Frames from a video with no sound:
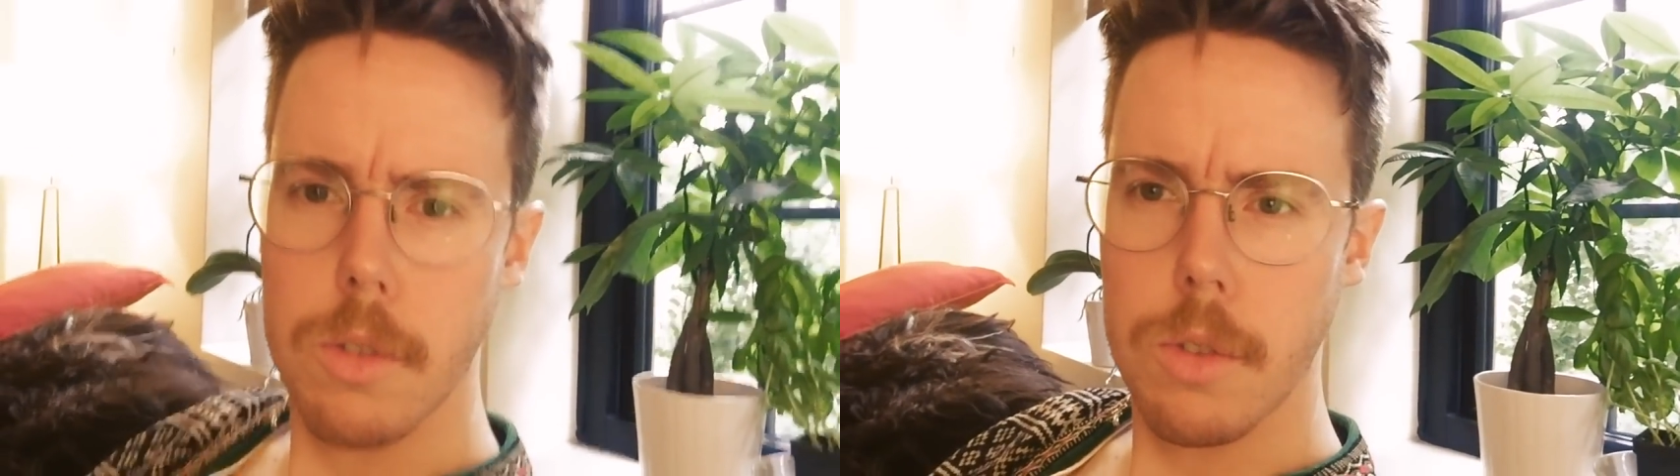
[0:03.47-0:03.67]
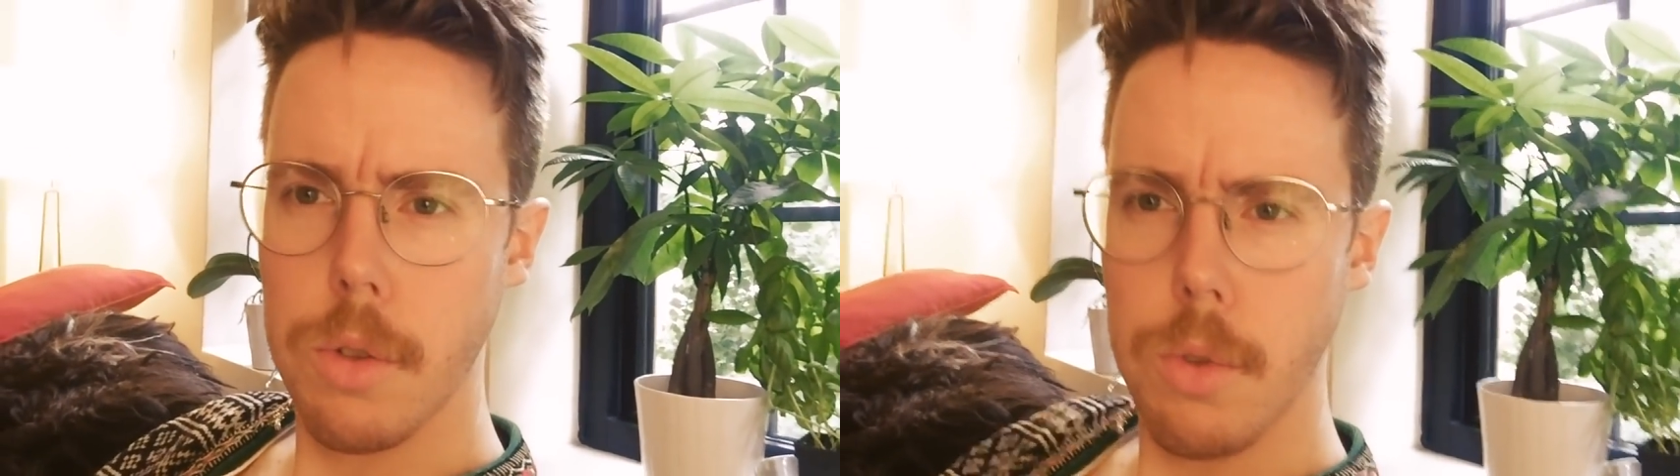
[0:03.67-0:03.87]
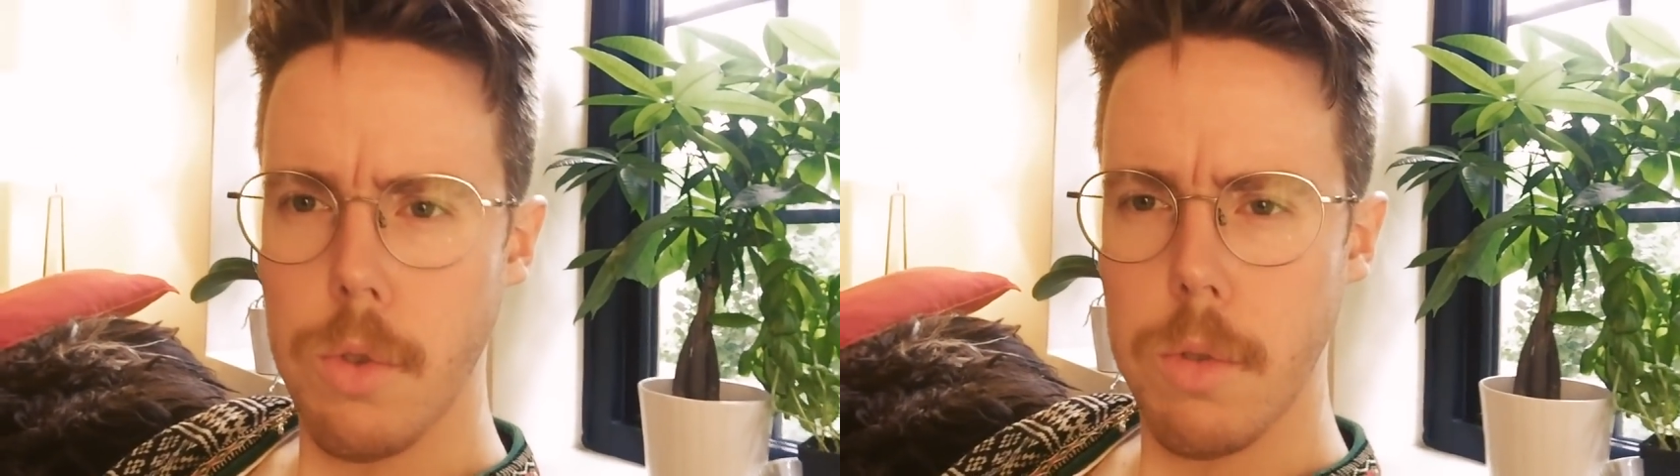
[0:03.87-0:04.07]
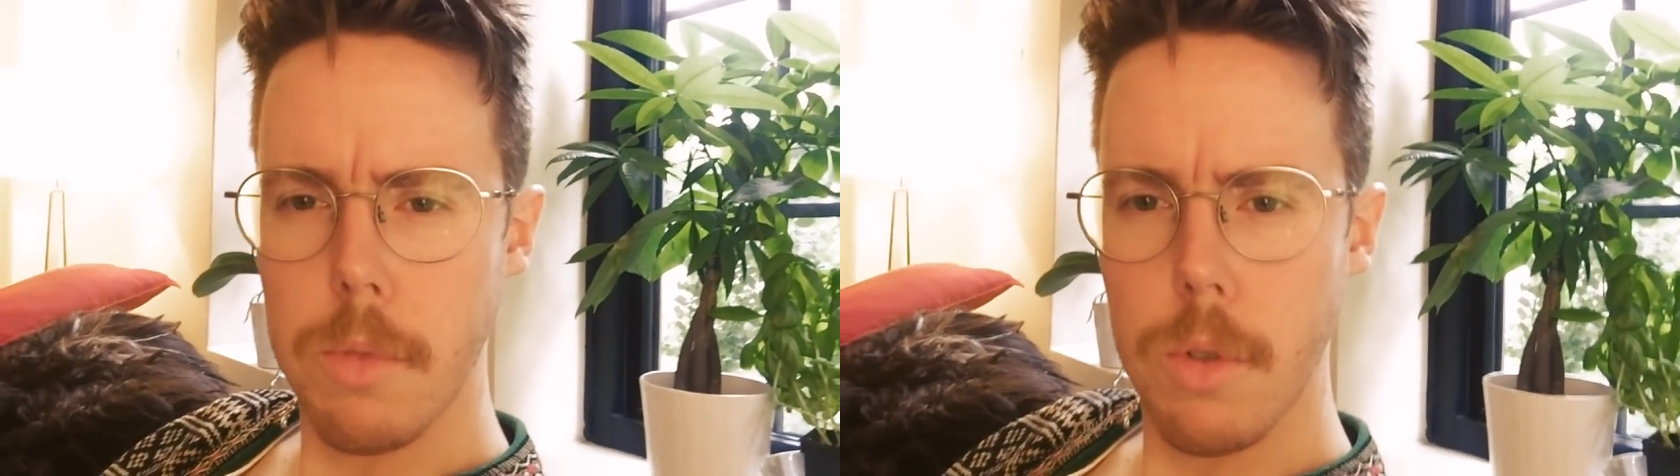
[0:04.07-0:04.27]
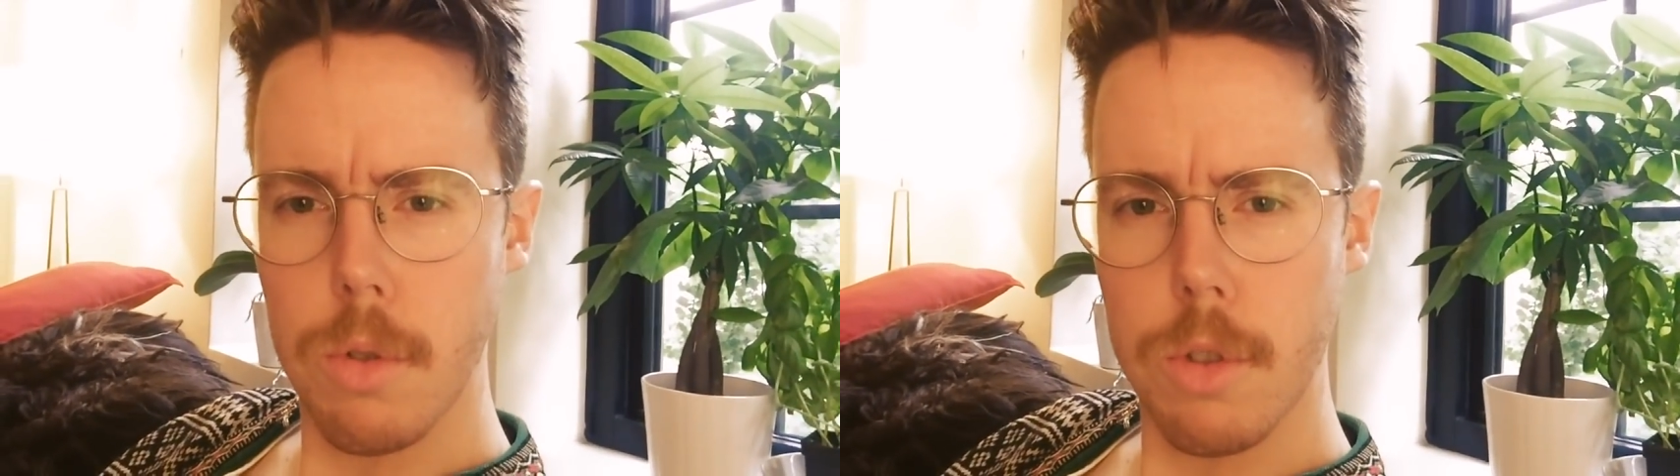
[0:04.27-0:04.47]
two
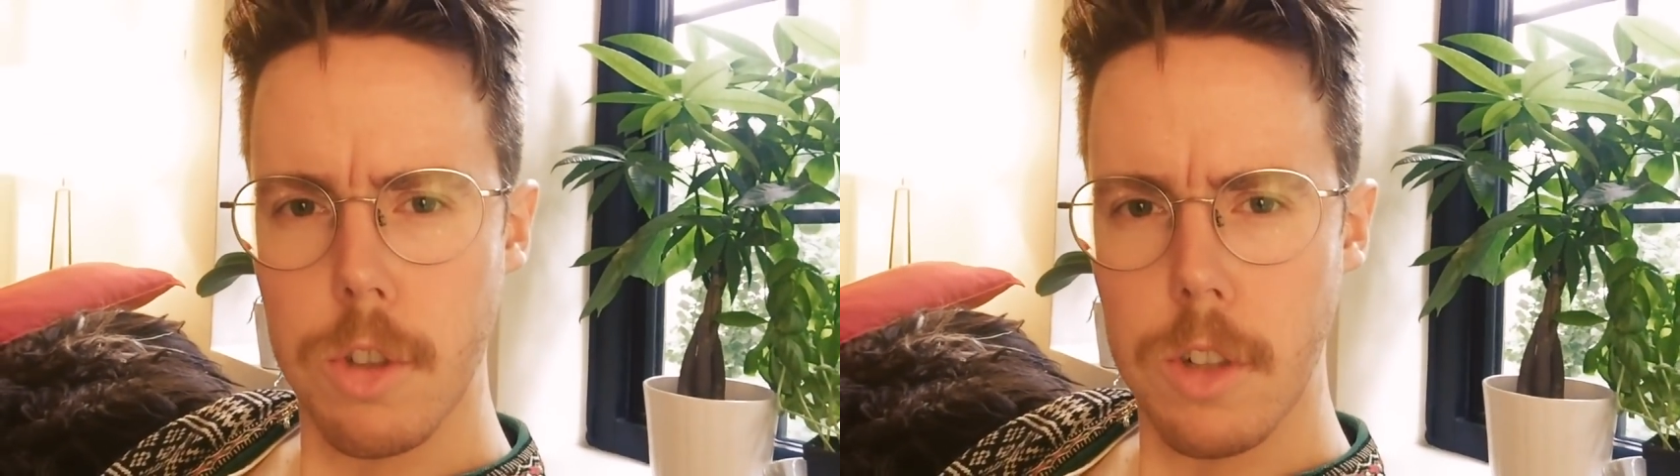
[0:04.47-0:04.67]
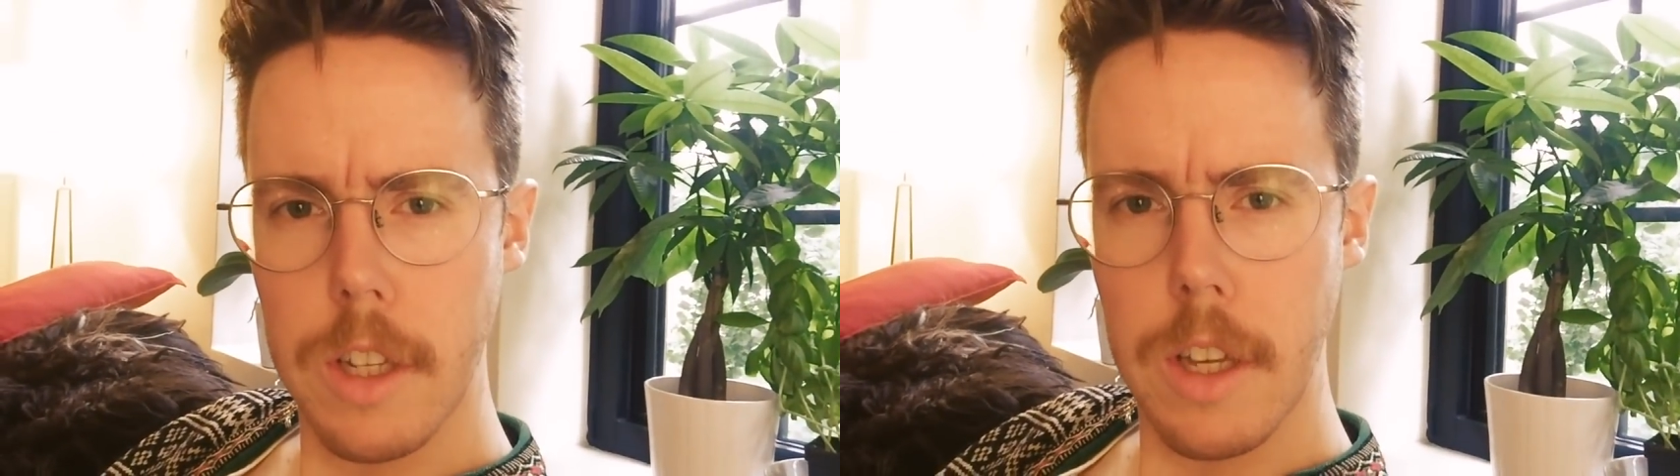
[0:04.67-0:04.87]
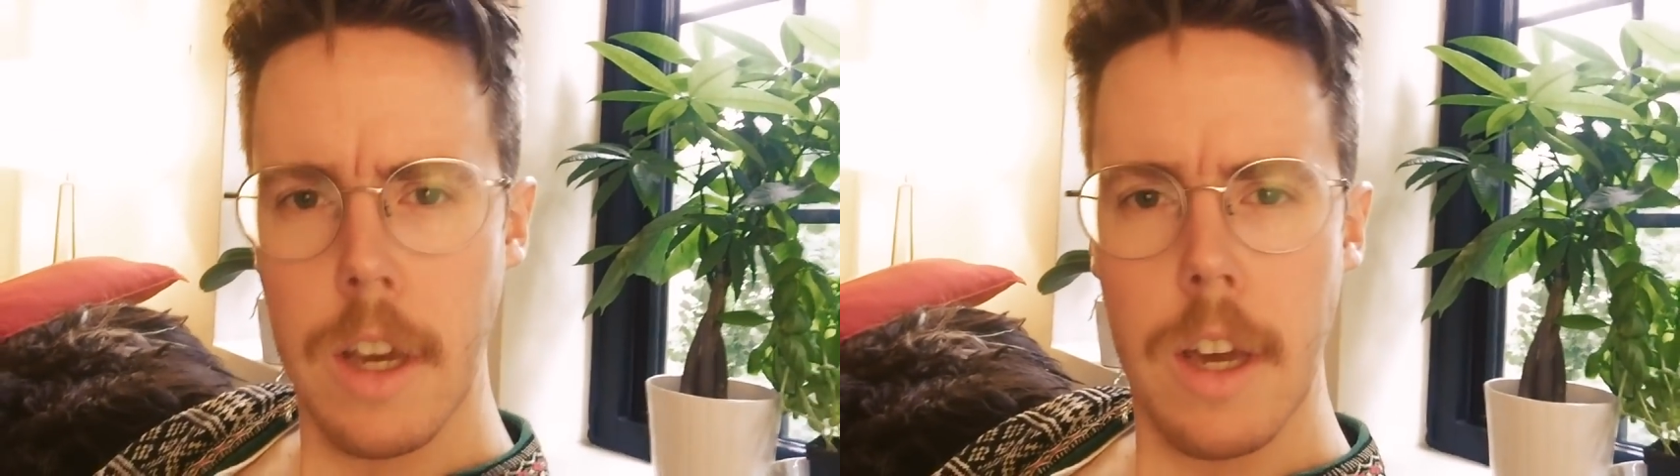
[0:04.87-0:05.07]
mutually